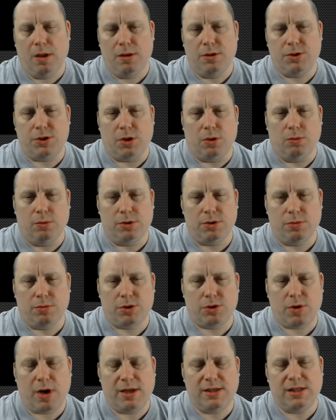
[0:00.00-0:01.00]
So we'll jump
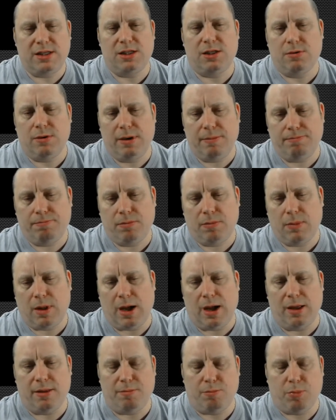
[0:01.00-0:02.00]
straight into it.
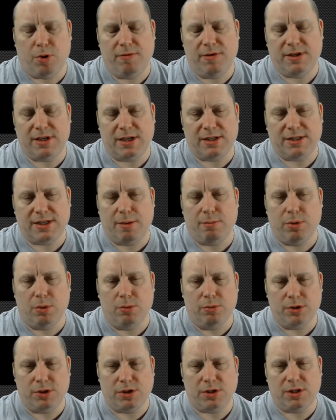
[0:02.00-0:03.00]
The previous example
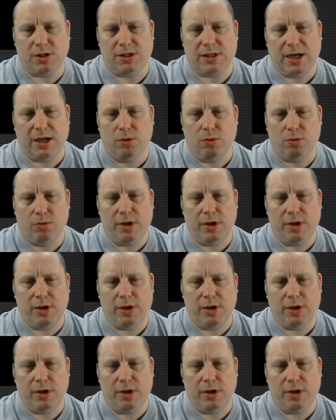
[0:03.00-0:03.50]
was just a single